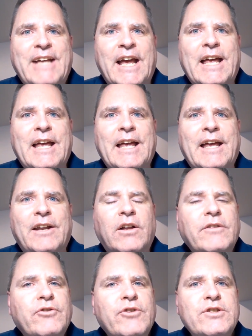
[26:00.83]
and
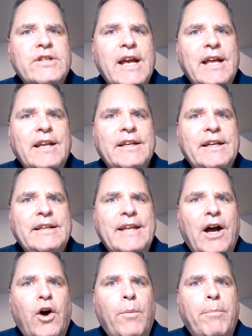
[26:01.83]
all of Christianity
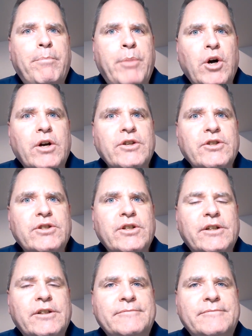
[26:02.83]
now push